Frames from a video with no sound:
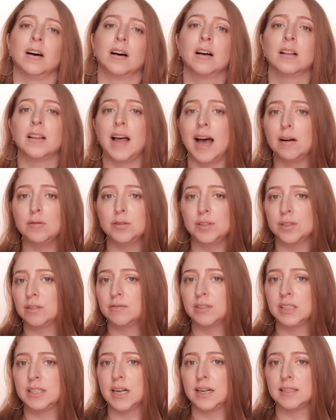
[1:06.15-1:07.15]
a cloud
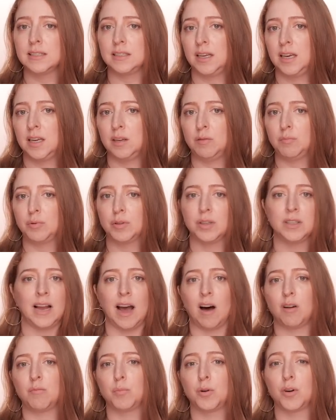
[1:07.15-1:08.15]
service as an input,
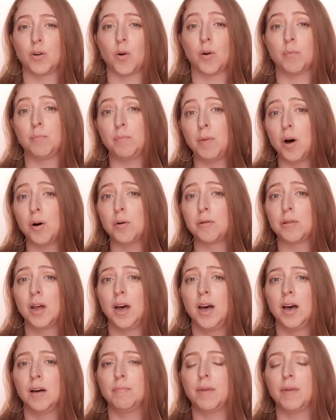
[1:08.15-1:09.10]
output, or both,